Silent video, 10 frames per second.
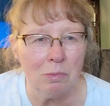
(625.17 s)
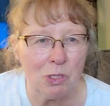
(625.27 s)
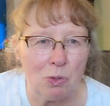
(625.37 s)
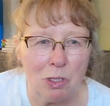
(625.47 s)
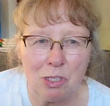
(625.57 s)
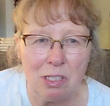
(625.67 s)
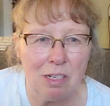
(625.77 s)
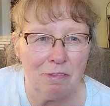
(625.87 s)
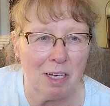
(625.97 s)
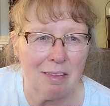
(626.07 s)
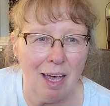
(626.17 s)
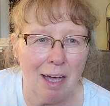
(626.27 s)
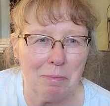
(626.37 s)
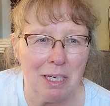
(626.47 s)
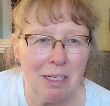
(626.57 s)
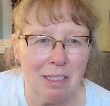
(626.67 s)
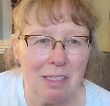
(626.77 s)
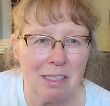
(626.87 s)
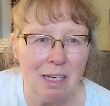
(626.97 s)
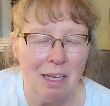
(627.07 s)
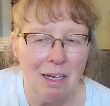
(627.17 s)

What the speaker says: stores and stuff like that because